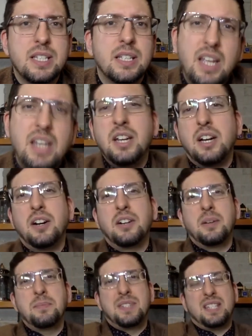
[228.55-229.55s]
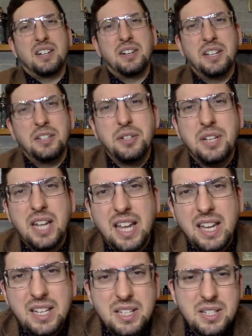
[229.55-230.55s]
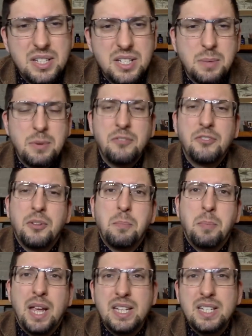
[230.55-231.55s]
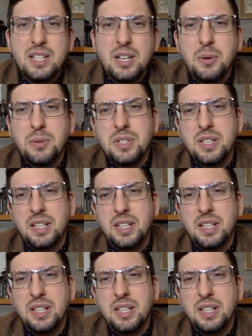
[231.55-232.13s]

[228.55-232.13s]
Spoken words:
In the heart, I'm starting to take some of the base notes,